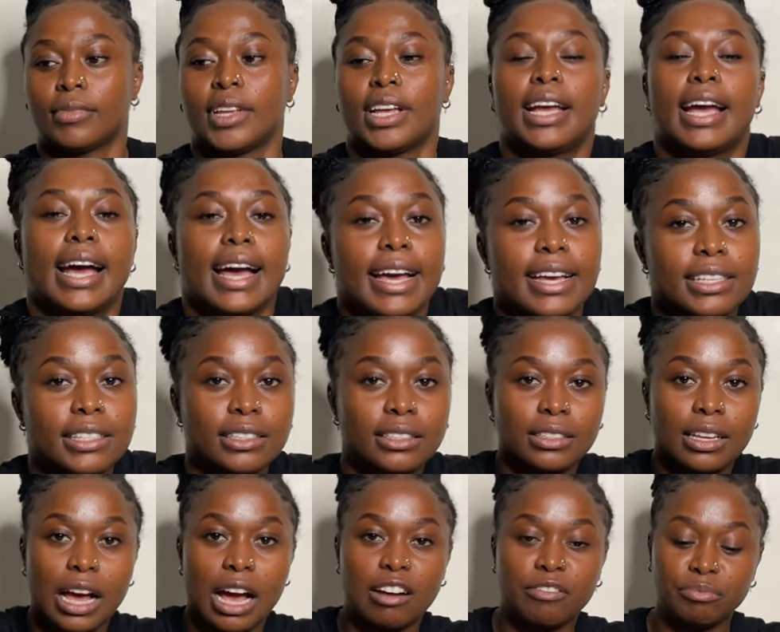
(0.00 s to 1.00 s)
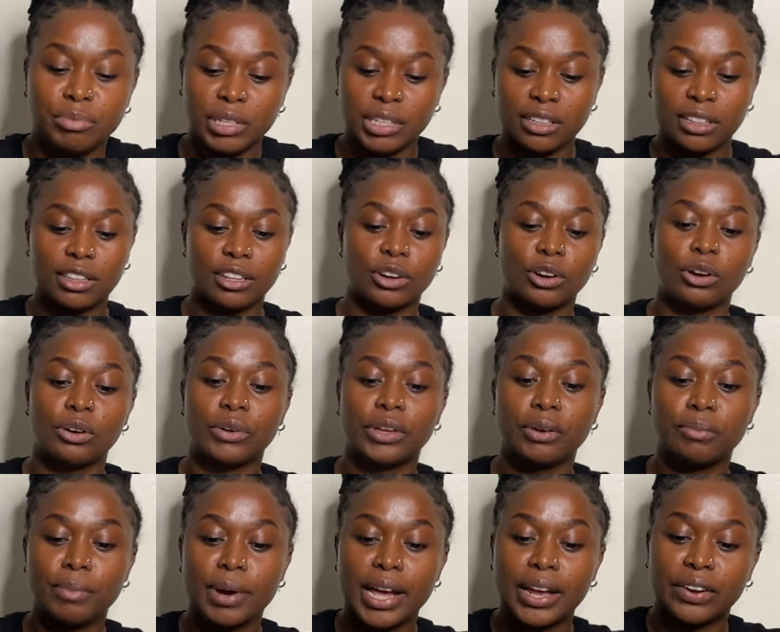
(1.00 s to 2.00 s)
Guys, I've been
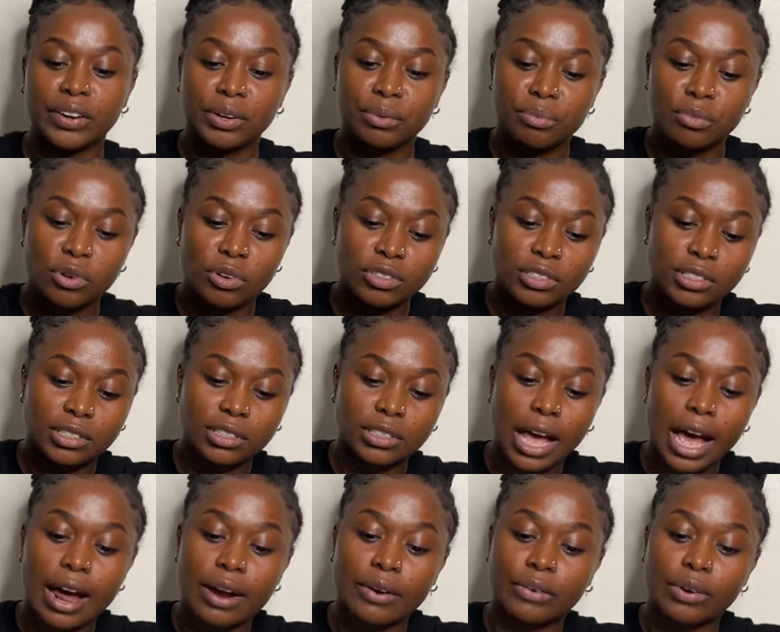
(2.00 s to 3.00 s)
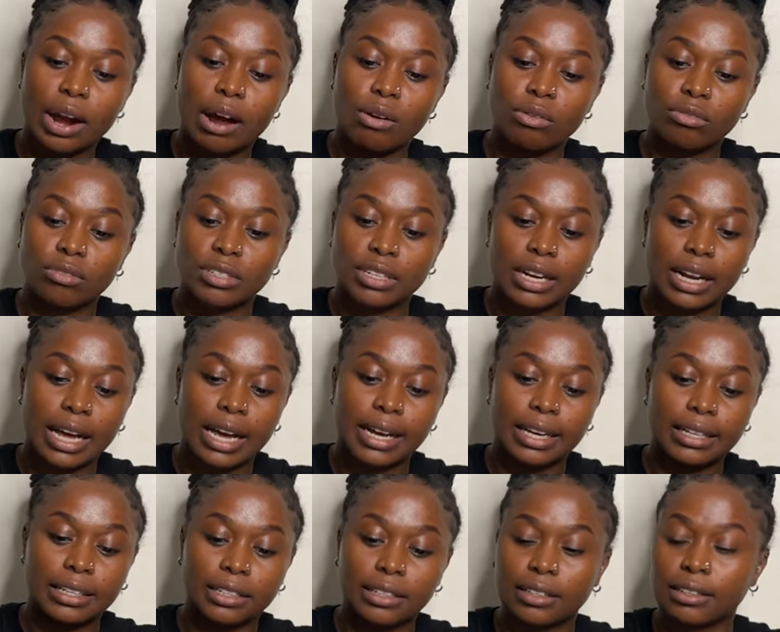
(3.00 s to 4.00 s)
throwing my remotes around,
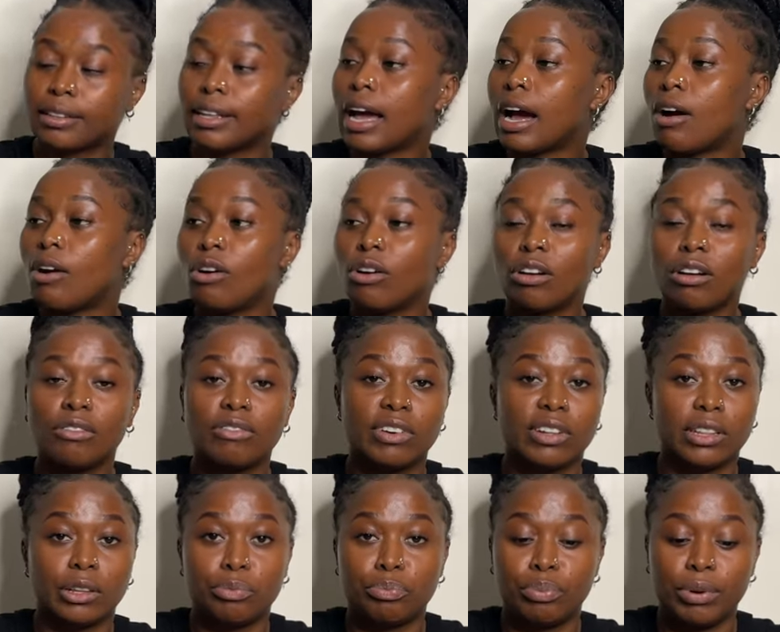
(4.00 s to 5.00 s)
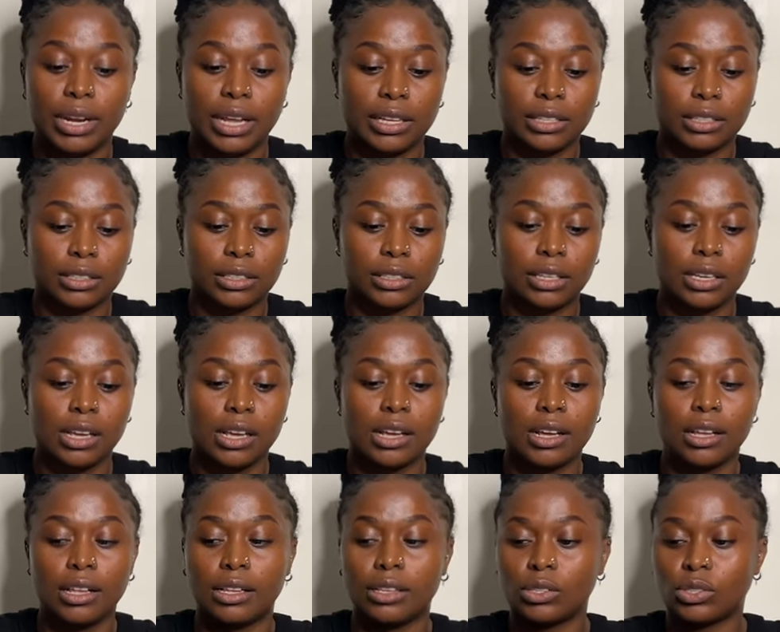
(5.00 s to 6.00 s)
like they're all over the place.
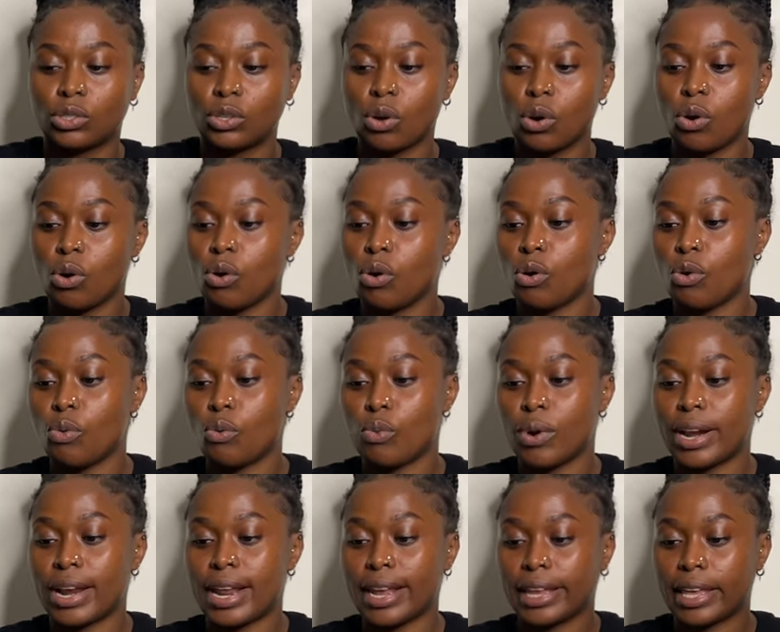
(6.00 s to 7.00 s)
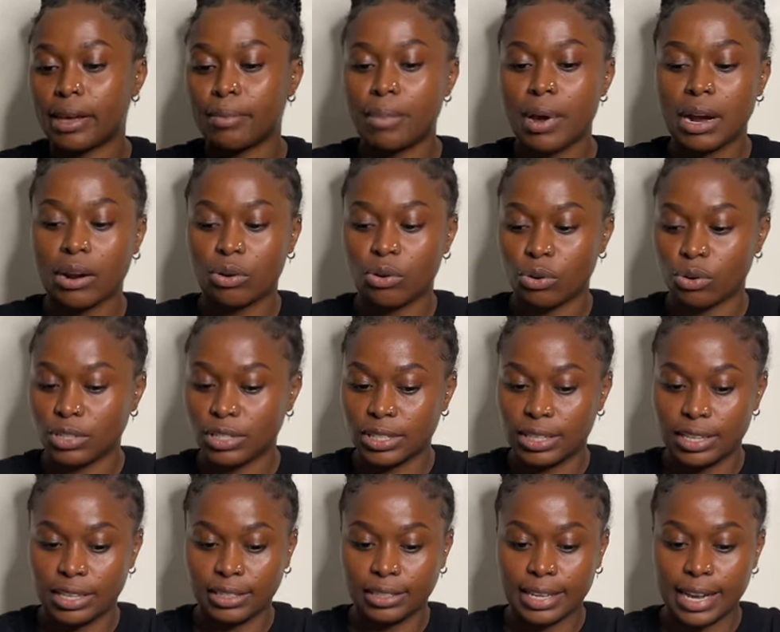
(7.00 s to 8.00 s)
So when I came across
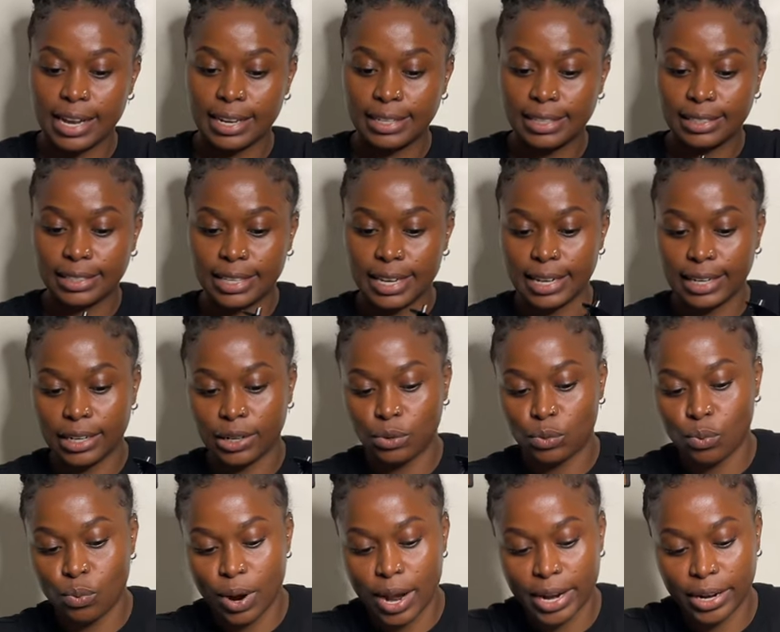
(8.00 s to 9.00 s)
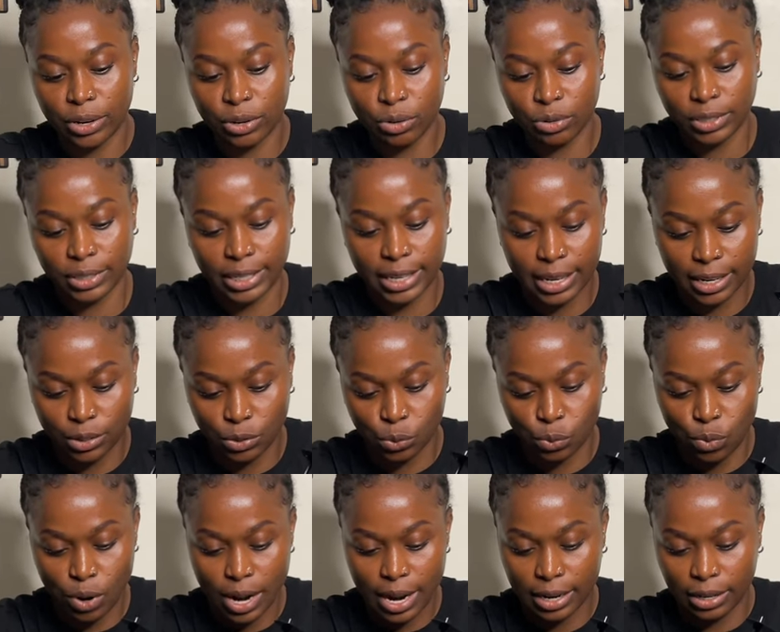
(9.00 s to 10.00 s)
this, I decided why not get
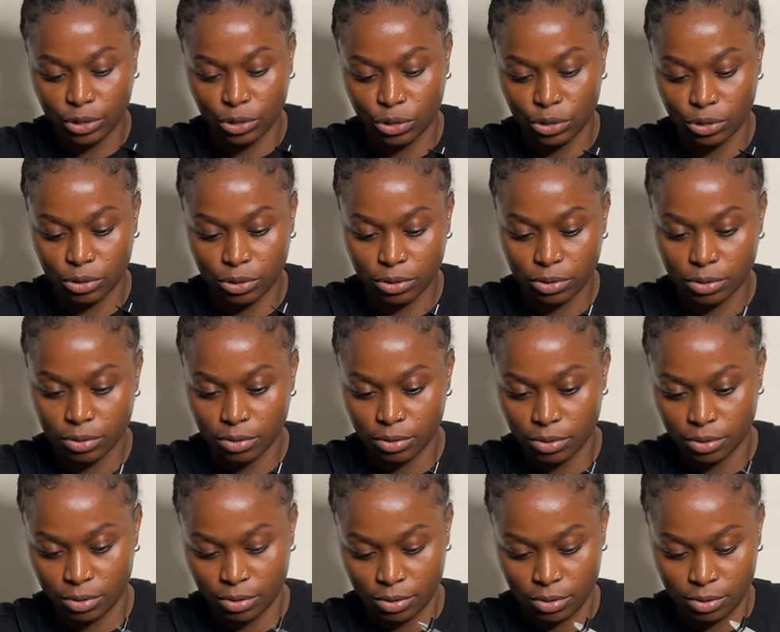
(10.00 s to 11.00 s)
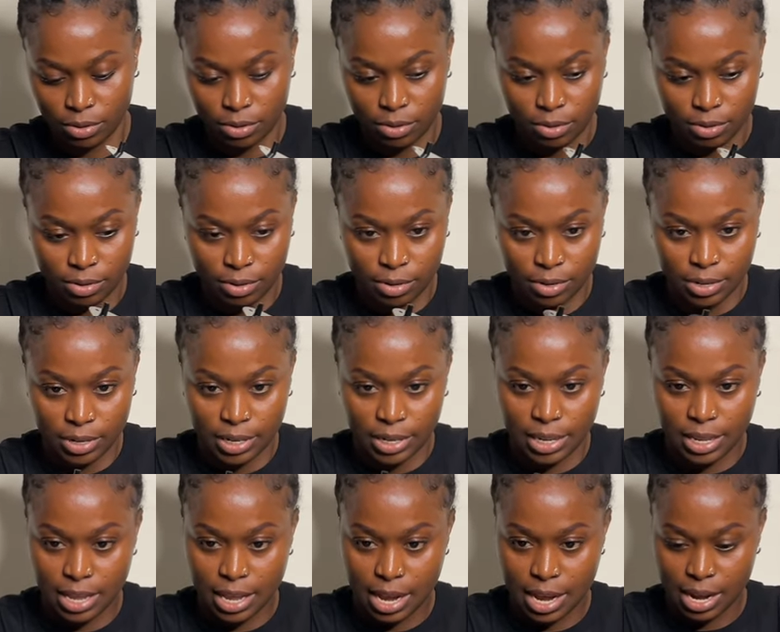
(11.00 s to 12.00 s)
one, you know?
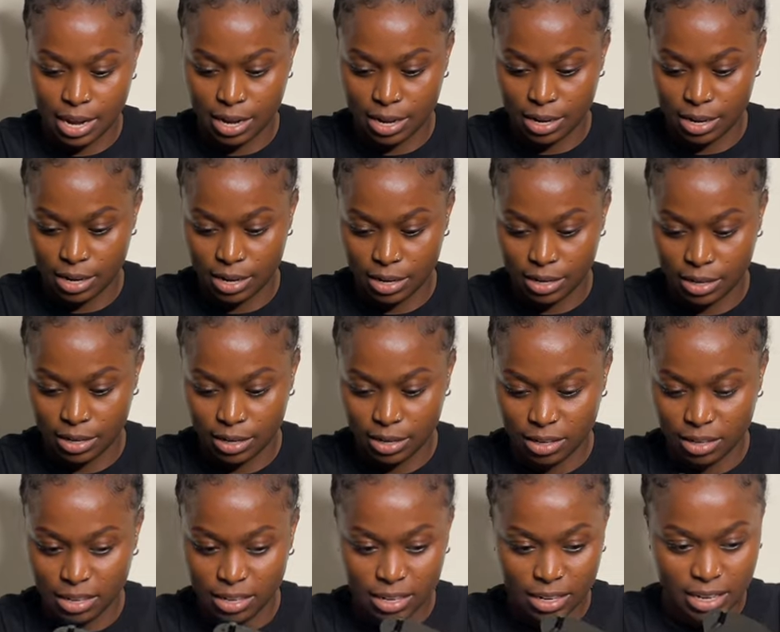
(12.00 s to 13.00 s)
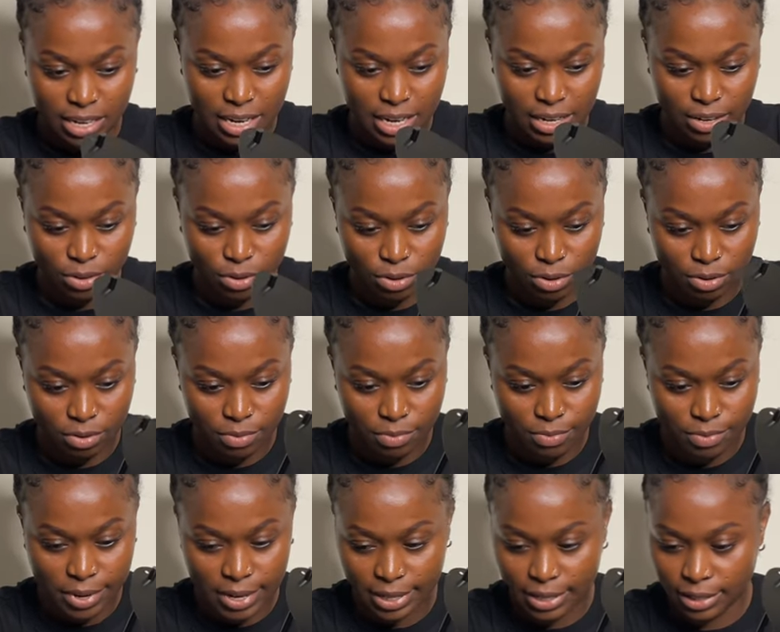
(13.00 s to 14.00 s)
Yeah. I don't know
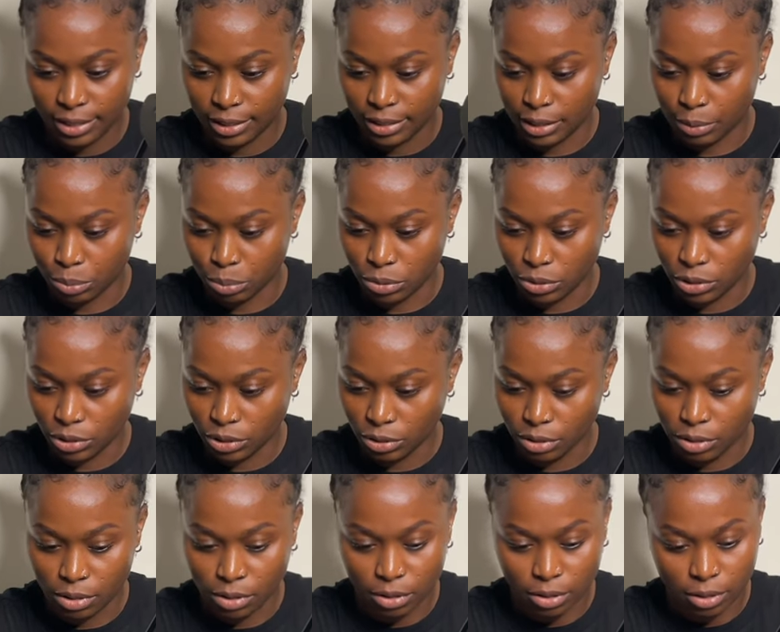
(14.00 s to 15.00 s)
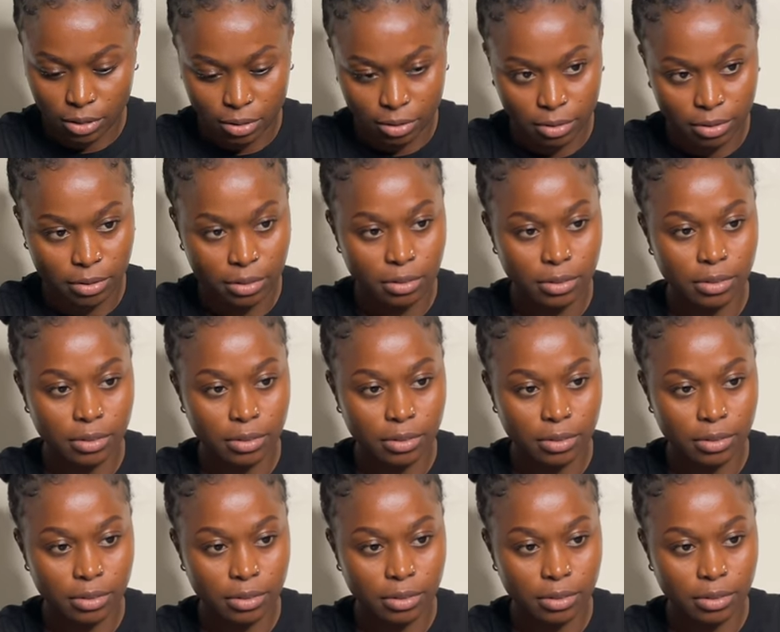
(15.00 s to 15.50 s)
where this is supposed to go though.